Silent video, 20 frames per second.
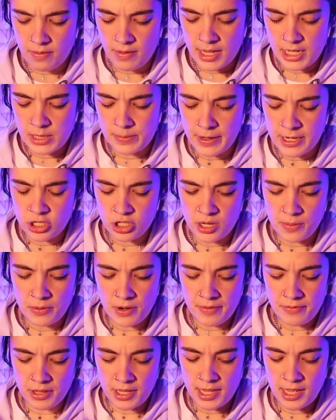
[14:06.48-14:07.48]
especially
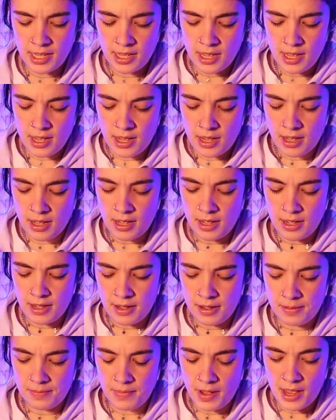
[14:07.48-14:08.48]
prevalent.
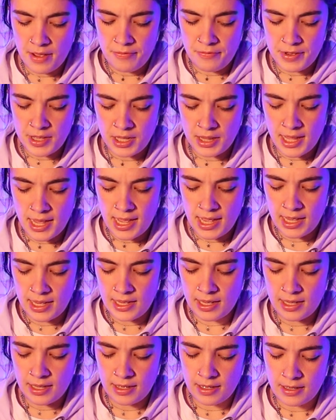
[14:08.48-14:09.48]
I feel
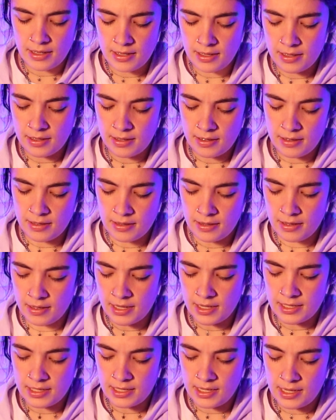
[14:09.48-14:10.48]
like,
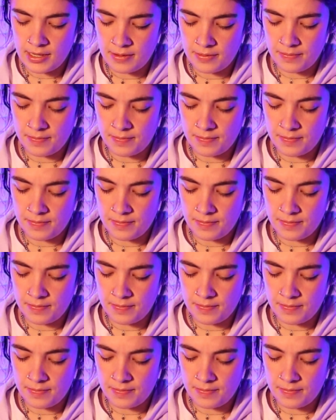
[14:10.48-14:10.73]
let's see.